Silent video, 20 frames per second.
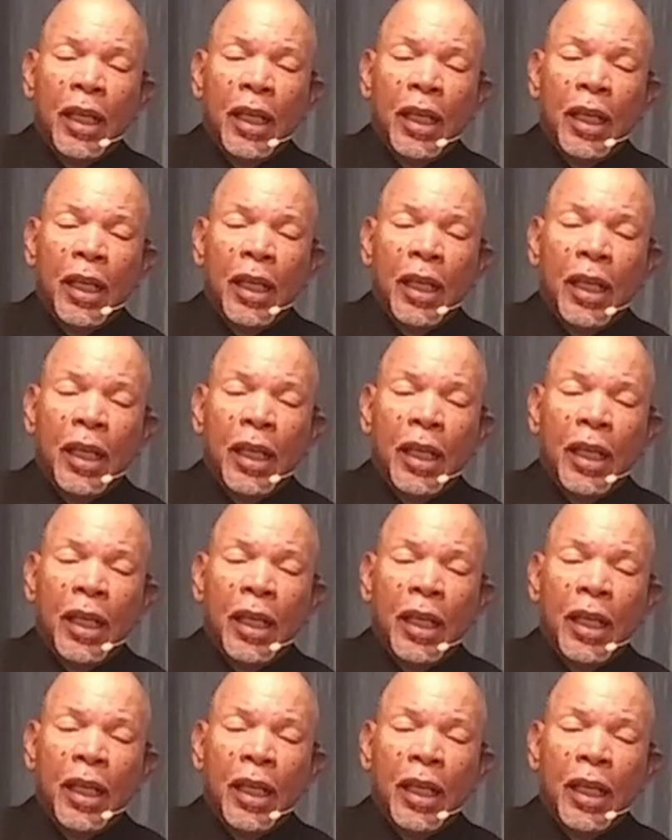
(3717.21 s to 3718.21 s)
Amen.
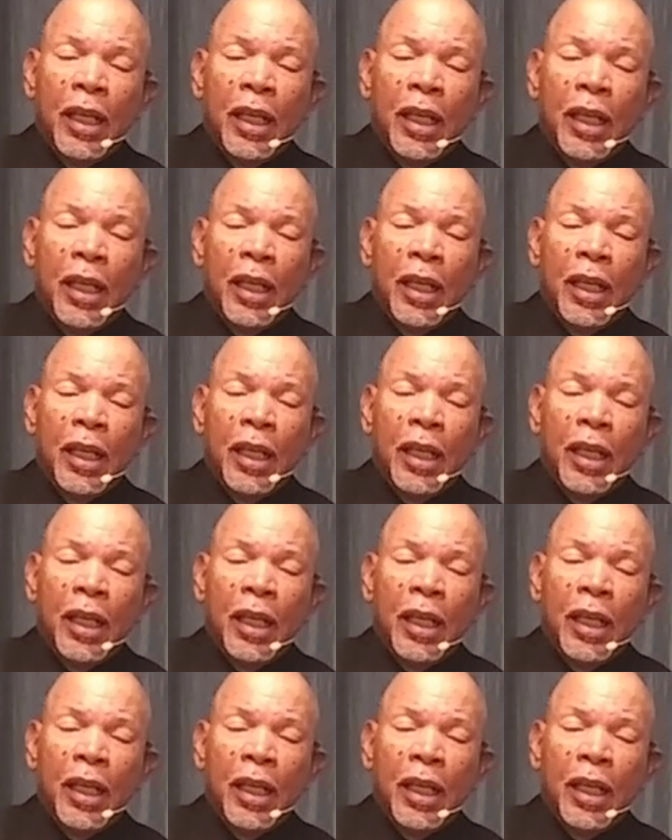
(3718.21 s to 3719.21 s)
Thank God. Amen for you.